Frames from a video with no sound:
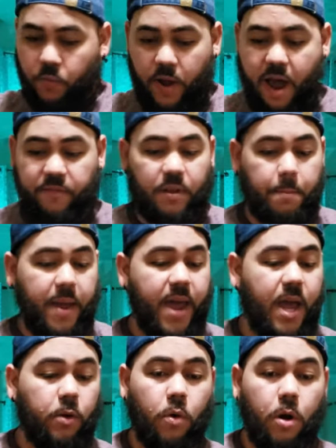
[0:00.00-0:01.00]
we have the
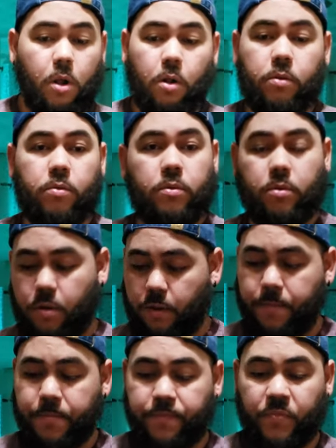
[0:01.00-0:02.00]
manual.
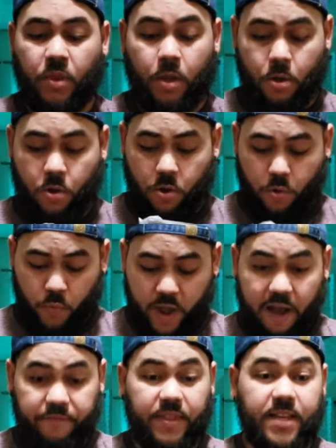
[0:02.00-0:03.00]
We
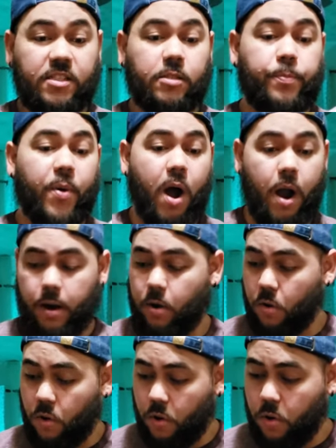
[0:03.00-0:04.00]
have this part.
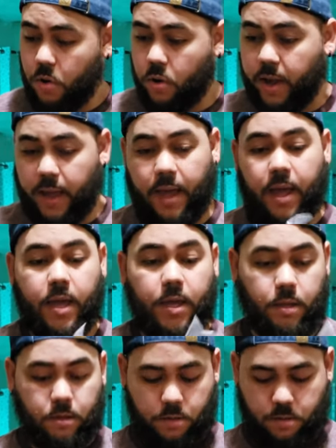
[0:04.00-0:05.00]
Okay.